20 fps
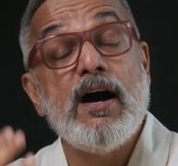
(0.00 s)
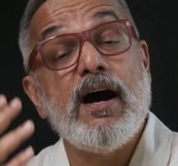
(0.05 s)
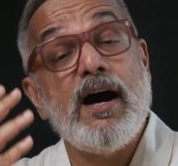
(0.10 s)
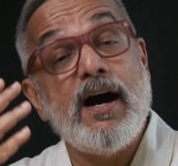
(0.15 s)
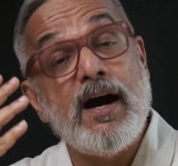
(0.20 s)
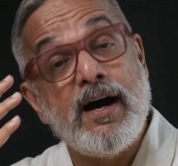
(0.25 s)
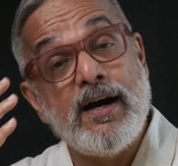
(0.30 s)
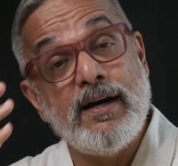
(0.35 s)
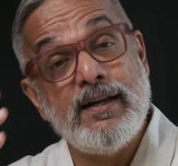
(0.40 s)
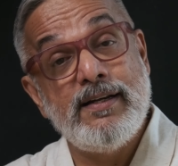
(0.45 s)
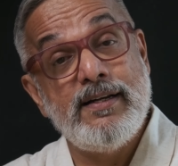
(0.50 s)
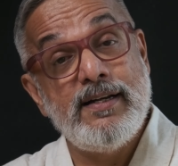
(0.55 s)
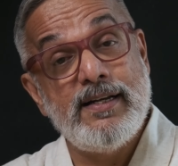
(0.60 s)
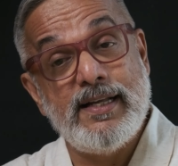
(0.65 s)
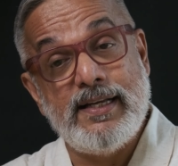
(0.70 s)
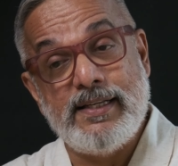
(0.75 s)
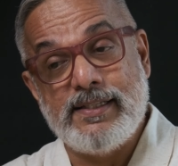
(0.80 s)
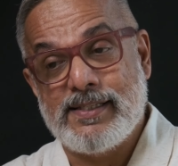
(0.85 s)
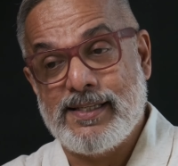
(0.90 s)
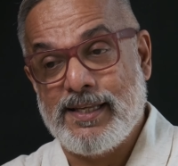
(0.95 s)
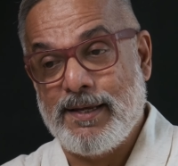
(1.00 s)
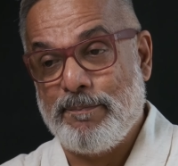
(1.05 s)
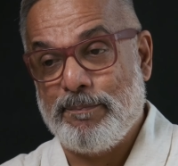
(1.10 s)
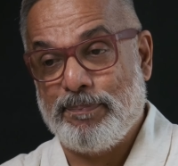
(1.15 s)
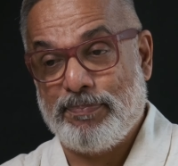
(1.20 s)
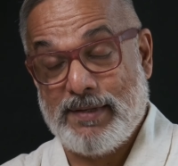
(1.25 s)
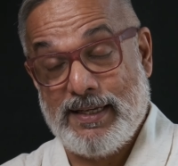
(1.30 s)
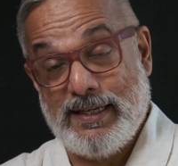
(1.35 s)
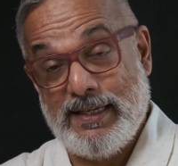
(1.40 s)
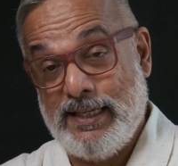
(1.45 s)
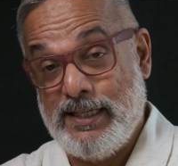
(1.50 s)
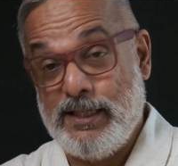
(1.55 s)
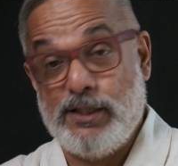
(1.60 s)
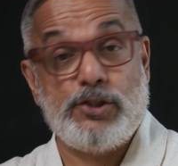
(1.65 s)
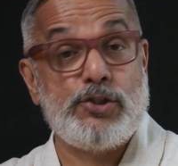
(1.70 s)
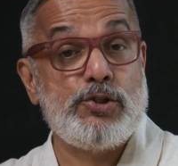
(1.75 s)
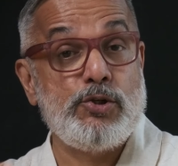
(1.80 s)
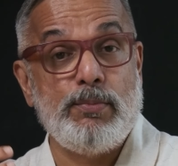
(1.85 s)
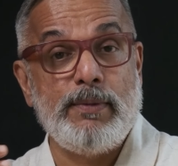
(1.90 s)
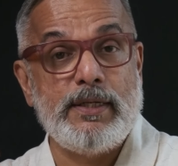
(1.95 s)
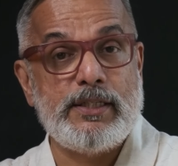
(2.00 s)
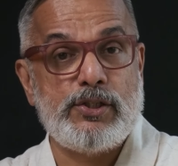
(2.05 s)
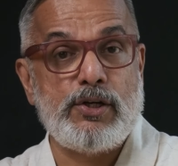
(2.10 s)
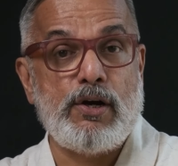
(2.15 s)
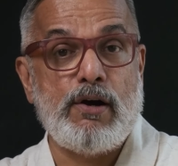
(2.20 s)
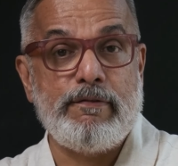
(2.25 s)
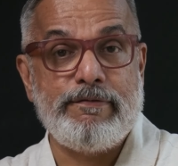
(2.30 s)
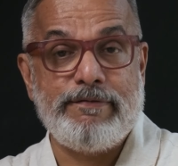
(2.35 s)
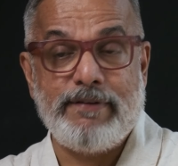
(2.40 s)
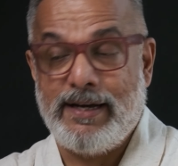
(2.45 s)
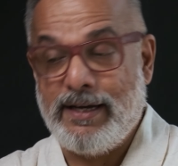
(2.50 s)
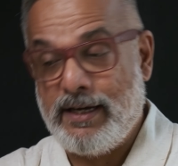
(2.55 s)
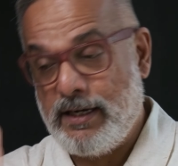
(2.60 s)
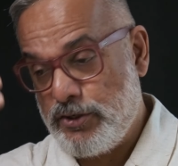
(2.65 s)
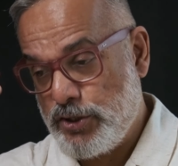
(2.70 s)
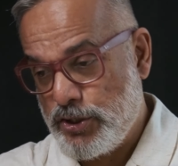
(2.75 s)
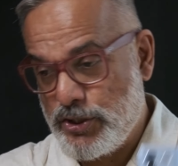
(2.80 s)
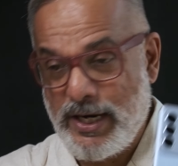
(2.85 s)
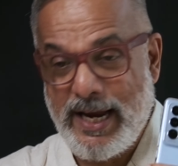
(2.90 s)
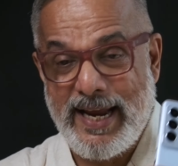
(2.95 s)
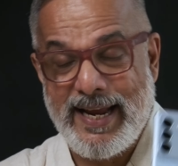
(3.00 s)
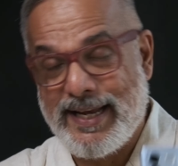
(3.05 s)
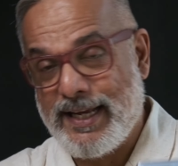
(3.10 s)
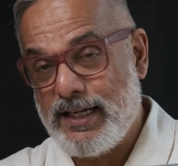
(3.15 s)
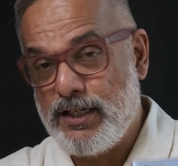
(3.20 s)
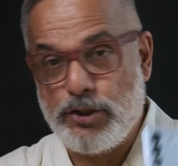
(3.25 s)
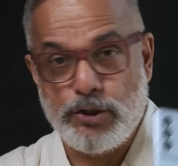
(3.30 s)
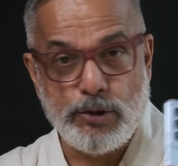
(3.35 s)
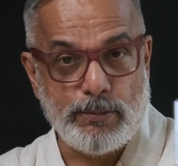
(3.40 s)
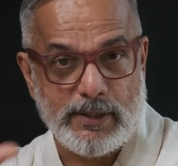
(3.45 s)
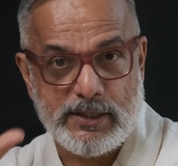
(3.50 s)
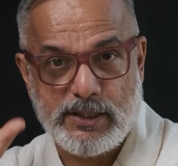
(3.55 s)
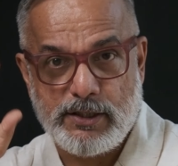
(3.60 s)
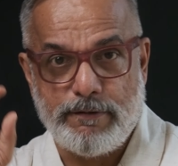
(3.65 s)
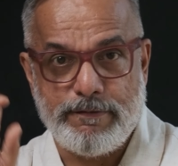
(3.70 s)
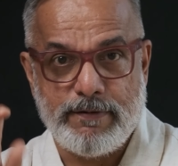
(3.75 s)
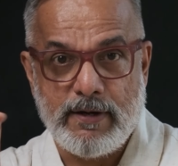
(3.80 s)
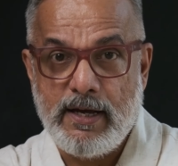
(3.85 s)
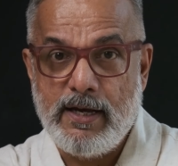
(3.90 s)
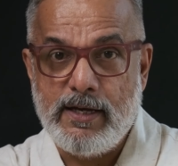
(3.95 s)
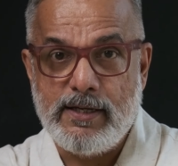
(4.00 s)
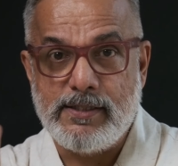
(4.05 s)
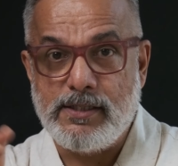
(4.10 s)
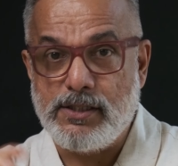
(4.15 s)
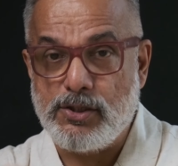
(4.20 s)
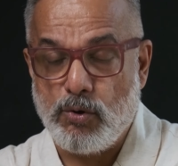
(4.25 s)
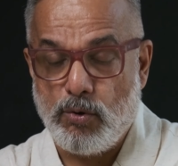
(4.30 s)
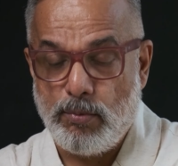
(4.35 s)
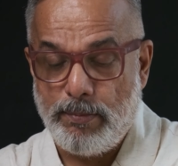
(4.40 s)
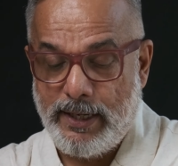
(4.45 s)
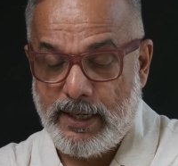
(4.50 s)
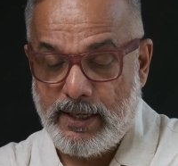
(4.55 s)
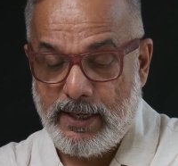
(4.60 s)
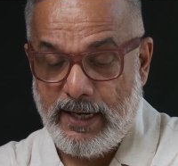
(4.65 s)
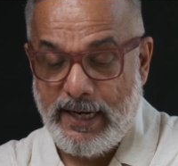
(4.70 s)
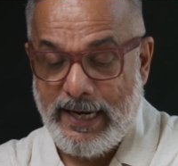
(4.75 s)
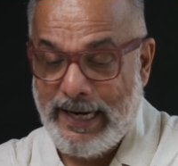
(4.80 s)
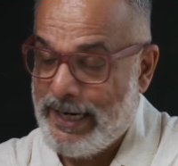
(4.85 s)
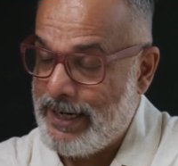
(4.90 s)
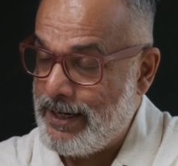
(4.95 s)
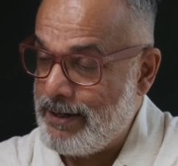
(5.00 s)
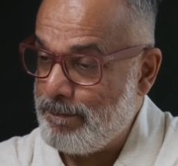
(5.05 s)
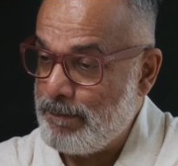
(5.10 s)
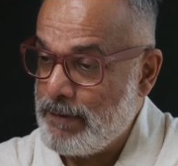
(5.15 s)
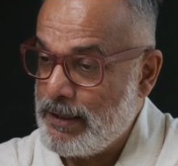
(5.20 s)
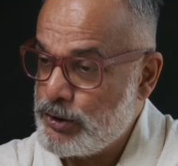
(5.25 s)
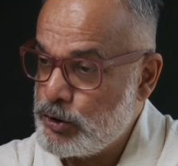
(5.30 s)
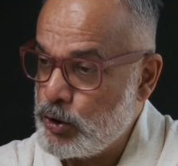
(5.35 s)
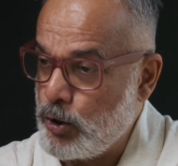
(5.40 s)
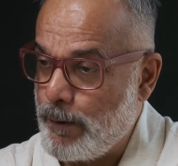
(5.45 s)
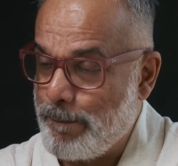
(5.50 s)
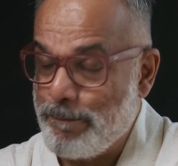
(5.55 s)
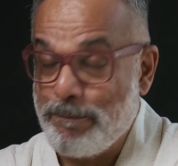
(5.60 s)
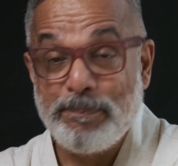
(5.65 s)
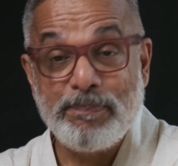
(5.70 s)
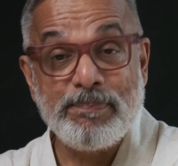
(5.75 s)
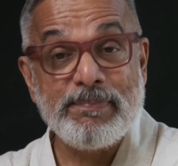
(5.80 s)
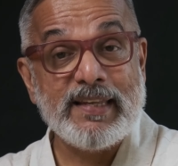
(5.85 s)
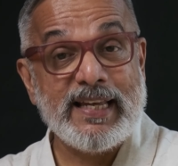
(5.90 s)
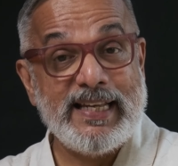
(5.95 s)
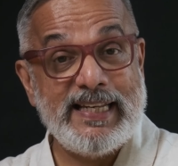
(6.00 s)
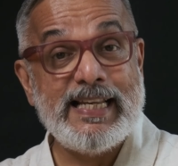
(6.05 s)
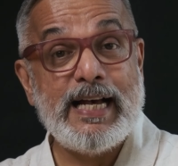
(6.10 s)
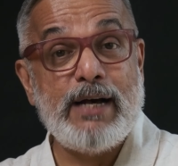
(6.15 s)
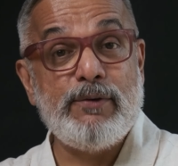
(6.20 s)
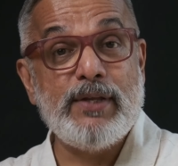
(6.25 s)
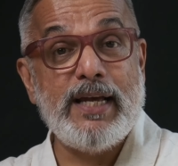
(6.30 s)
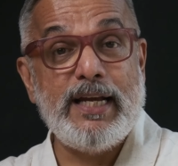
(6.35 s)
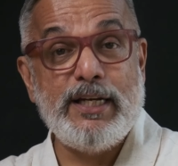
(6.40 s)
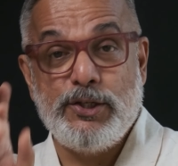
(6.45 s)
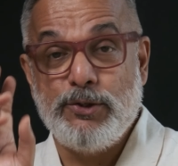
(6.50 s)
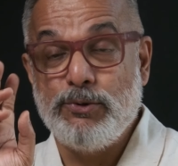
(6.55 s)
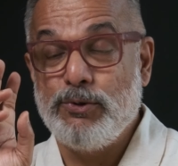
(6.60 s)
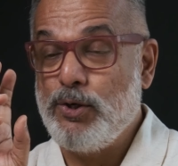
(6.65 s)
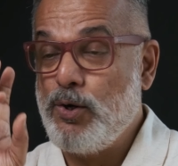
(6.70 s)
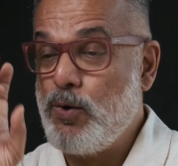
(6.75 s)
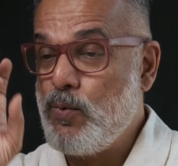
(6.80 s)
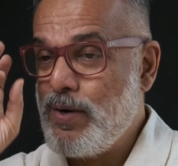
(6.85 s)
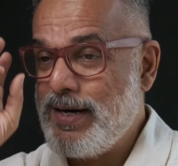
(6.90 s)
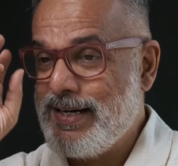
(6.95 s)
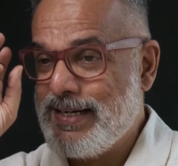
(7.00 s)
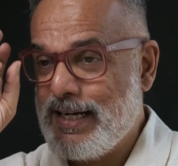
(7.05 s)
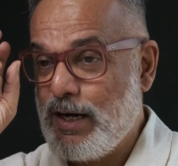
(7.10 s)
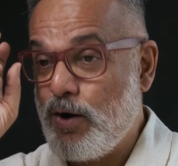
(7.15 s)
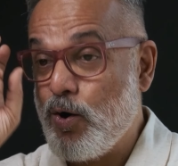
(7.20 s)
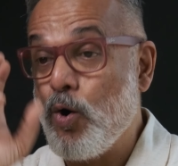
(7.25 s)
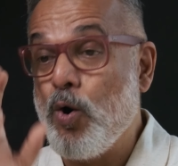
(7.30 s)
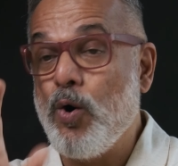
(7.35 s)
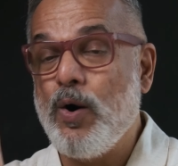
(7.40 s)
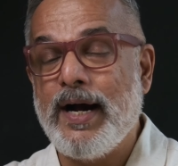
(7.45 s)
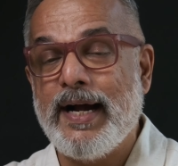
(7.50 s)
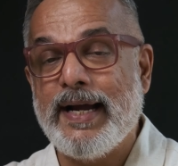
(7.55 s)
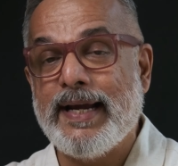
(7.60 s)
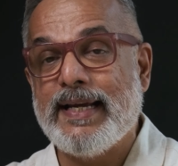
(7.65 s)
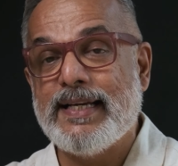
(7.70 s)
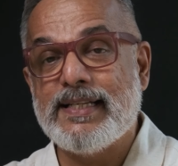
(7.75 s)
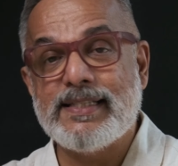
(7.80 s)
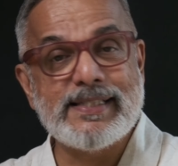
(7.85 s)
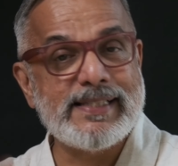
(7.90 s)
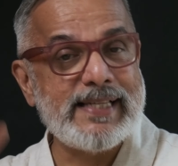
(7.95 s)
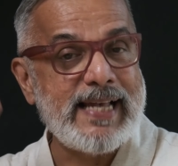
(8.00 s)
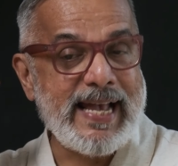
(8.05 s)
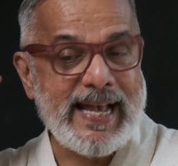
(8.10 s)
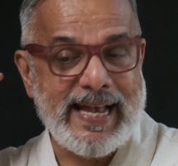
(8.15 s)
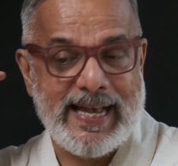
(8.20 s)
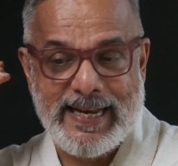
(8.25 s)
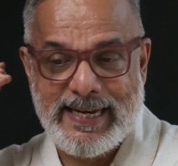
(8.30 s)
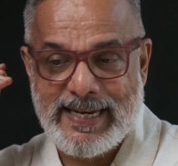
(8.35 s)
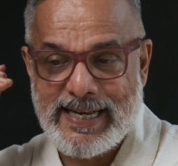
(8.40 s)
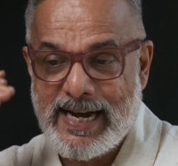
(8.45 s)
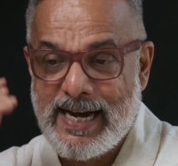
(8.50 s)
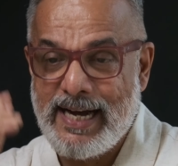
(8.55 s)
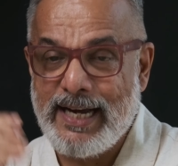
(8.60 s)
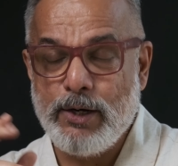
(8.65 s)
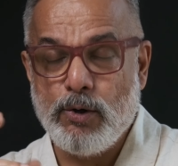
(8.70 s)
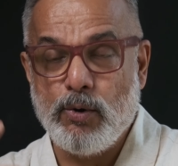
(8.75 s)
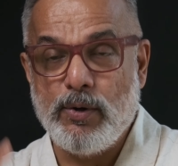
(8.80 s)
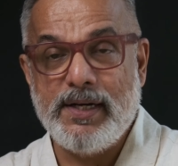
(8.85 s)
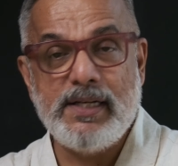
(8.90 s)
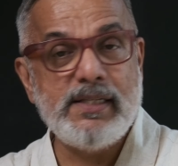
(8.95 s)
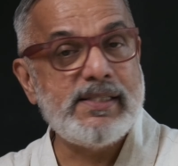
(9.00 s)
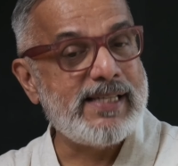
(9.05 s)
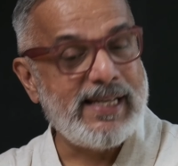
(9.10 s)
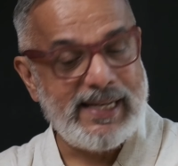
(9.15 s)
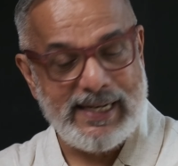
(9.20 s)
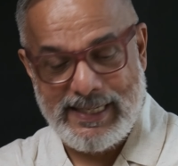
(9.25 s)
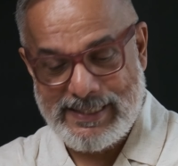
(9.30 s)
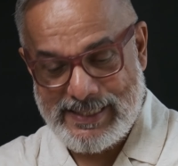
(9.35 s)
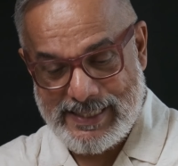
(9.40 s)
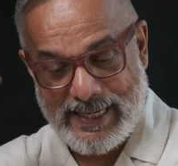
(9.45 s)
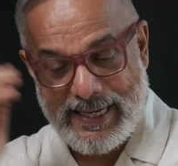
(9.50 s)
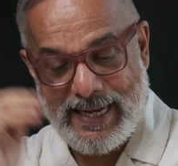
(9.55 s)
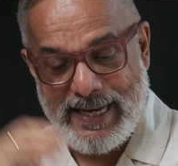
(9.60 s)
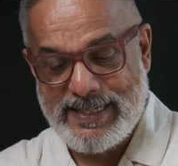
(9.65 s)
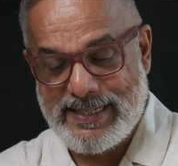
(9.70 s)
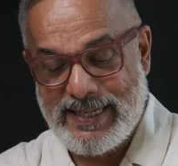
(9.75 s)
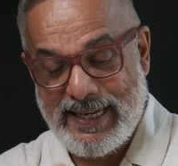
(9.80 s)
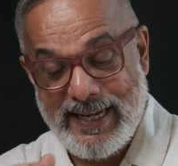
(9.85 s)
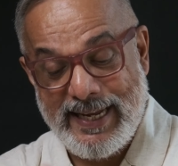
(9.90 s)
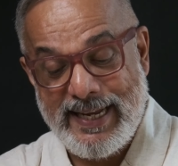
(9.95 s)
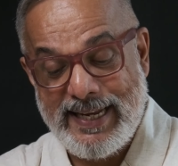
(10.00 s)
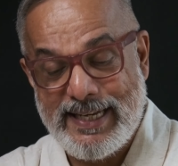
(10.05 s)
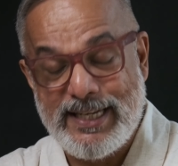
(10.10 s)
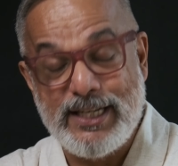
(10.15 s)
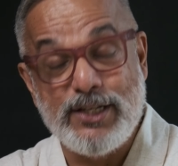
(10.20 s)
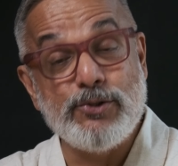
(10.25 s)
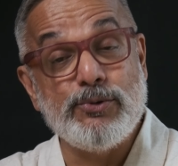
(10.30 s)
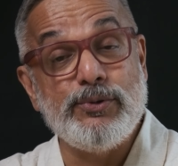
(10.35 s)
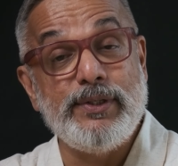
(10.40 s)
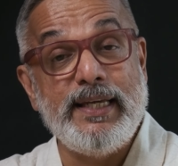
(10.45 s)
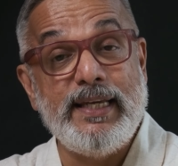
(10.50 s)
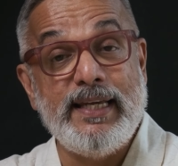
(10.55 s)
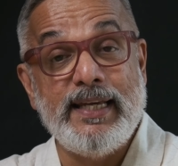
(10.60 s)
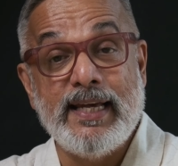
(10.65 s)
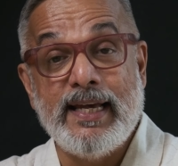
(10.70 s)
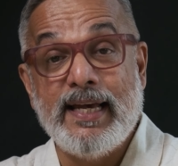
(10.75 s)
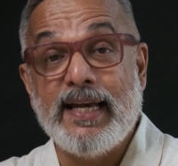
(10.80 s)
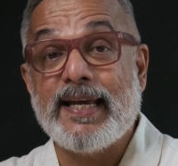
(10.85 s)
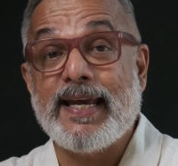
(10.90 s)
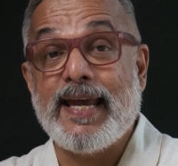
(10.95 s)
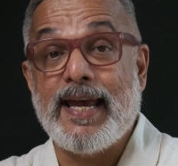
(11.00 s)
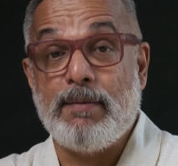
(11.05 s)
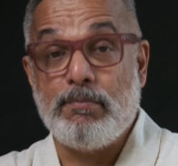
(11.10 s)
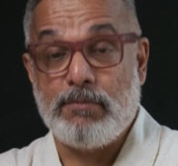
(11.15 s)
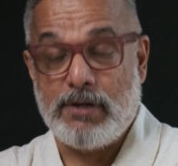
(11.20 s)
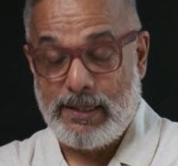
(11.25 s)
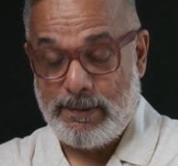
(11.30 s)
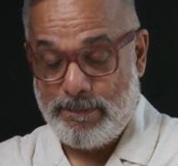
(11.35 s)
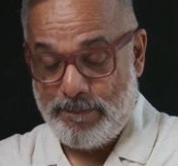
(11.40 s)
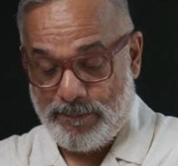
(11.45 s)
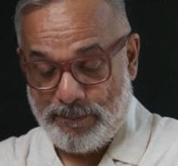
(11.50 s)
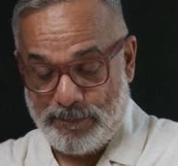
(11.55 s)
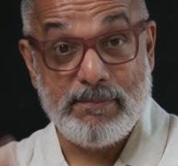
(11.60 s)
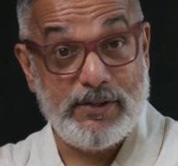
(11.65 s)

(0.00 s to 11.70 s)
unless it is too much of a shake and too much of zooming in. So now that you know what OIS and iOS, let's get into the camera.